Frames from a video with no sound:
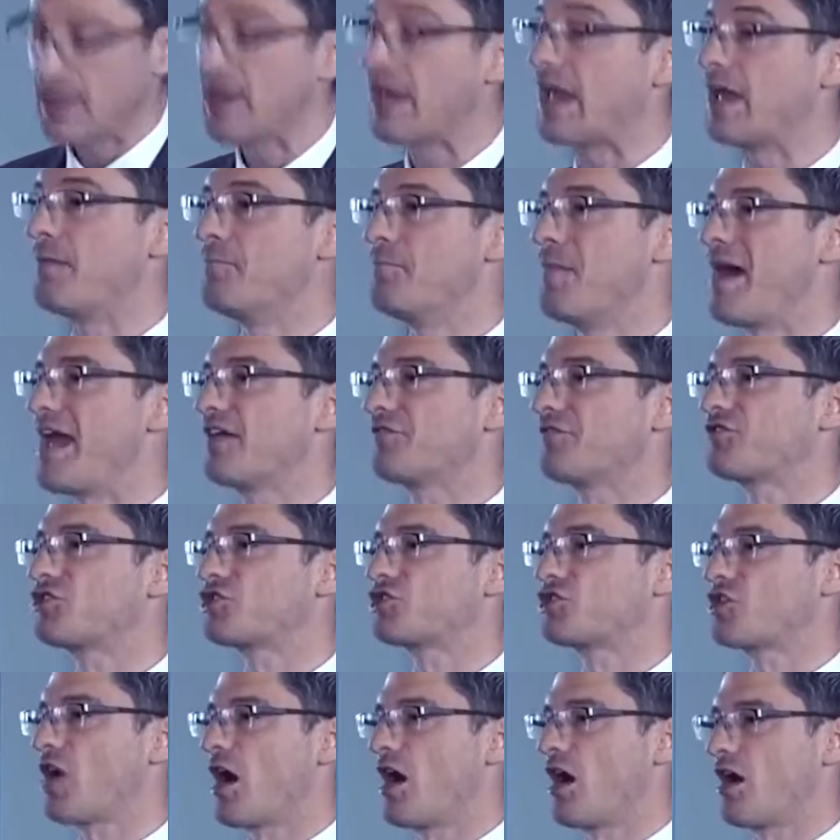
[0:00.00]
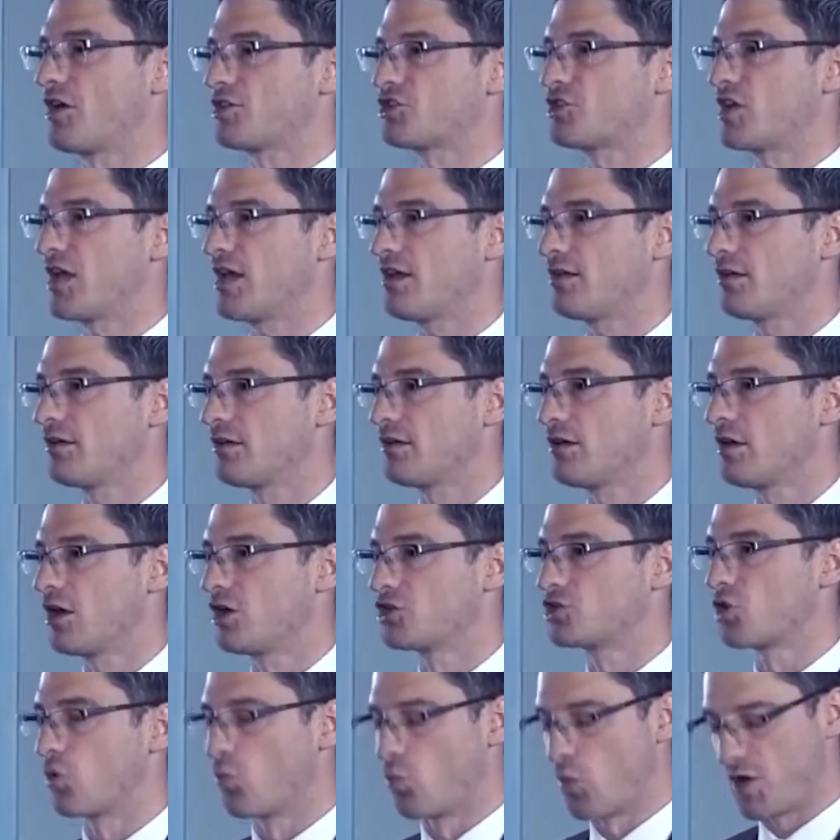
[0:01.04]
It may have started
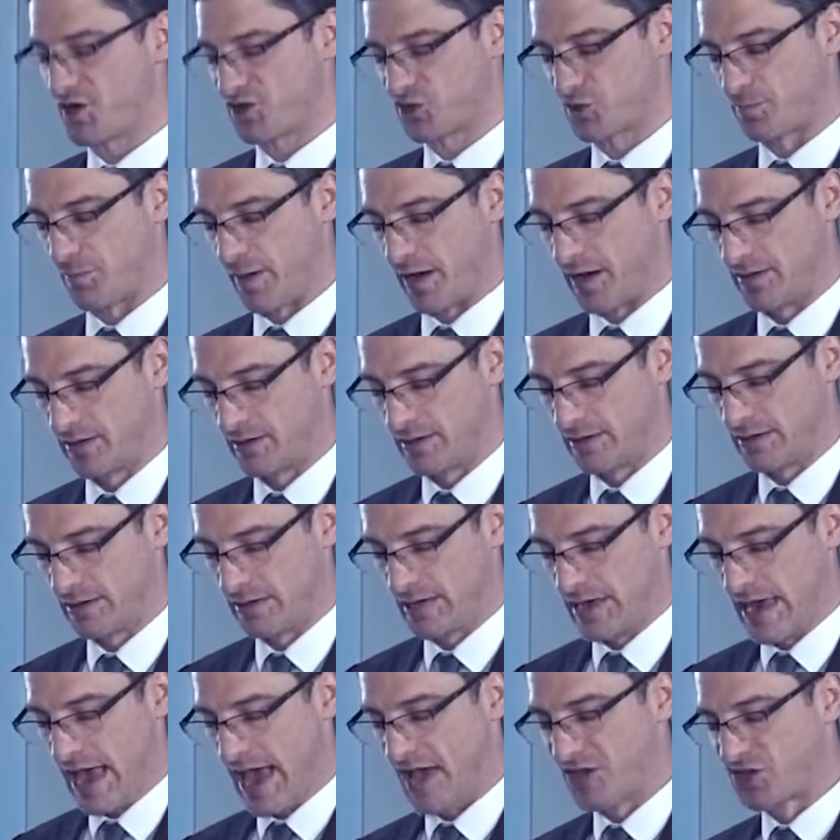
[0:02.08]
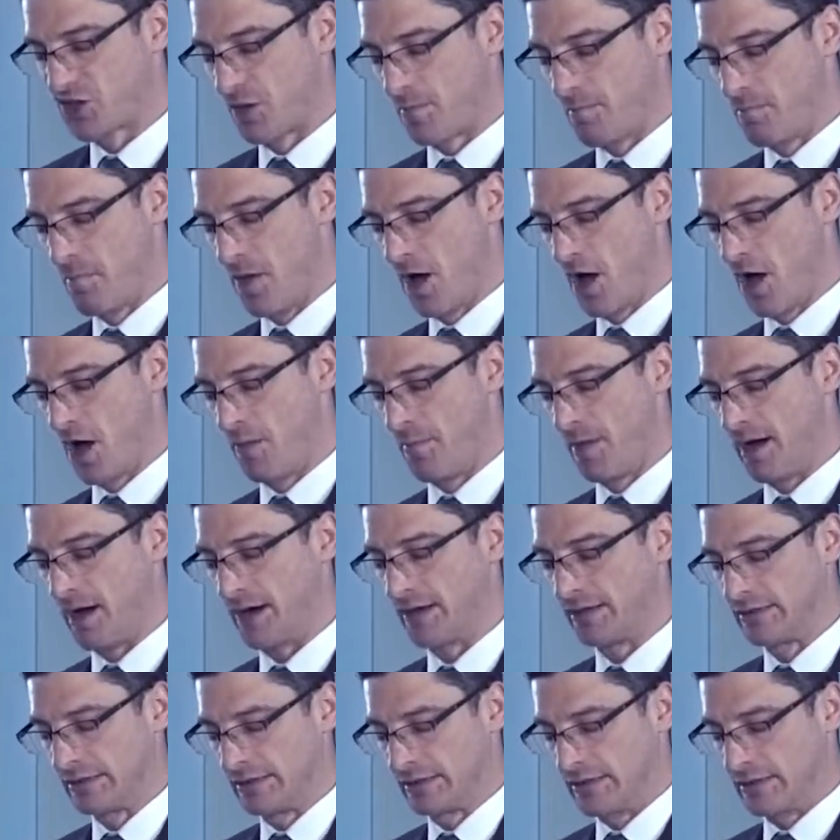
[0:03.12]
as a whisper, as a murmur
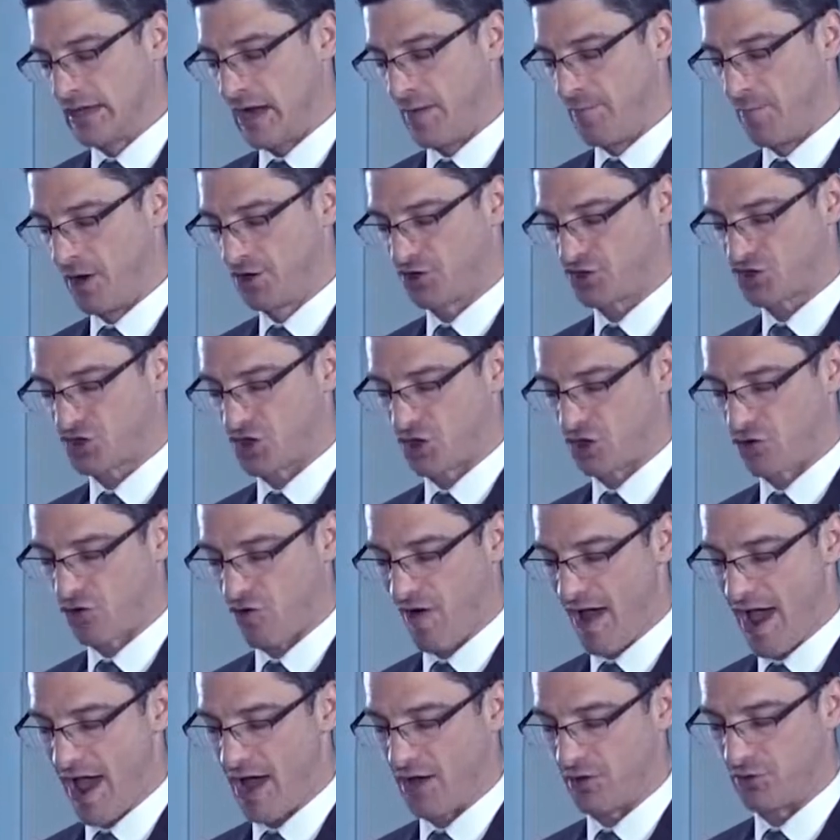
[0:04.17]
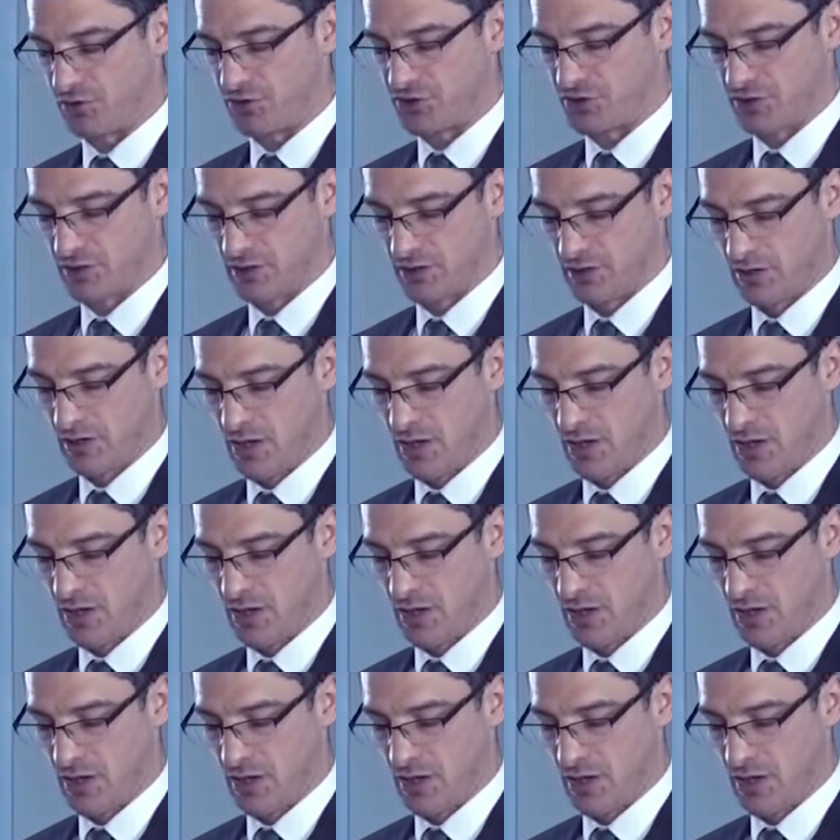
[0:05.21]
amongst the crowds.